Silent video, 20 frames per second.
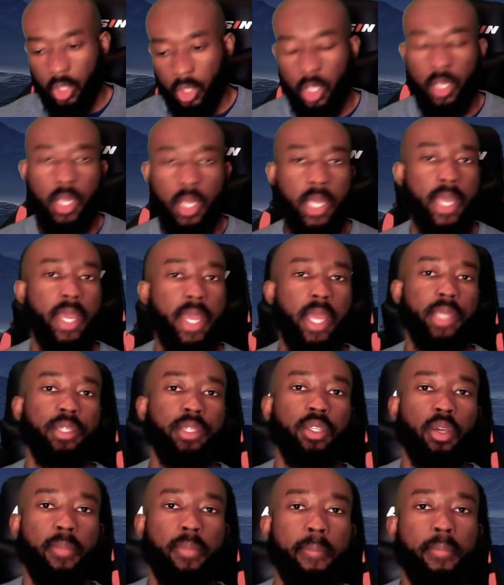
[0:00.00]
And
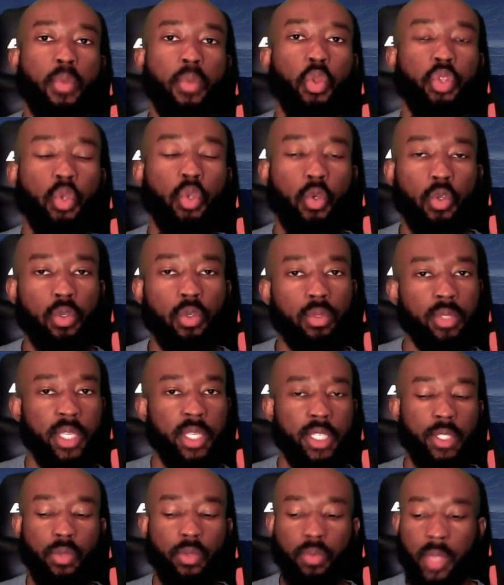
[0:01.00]
Moto,
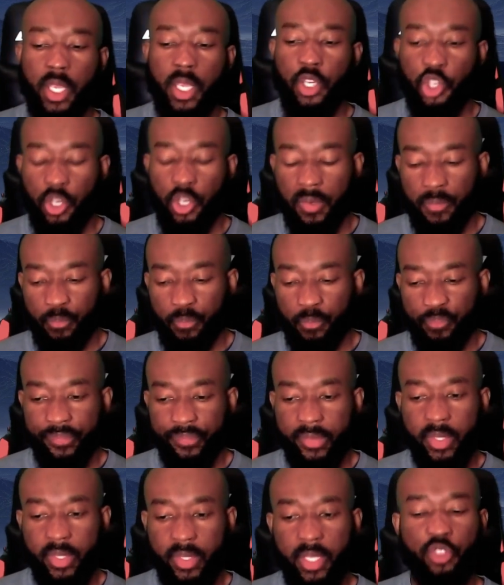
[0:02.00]
his creation,
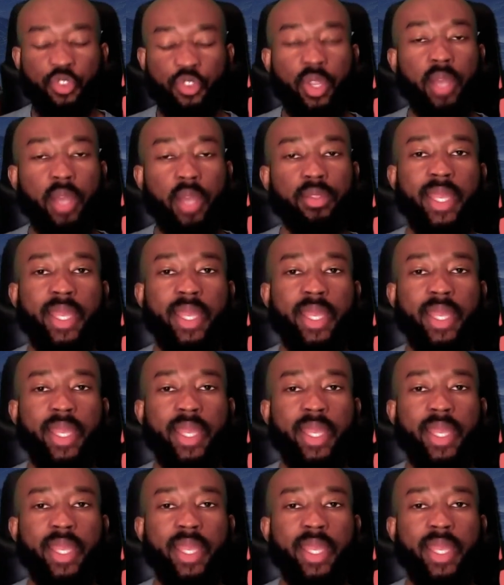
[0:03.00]
is not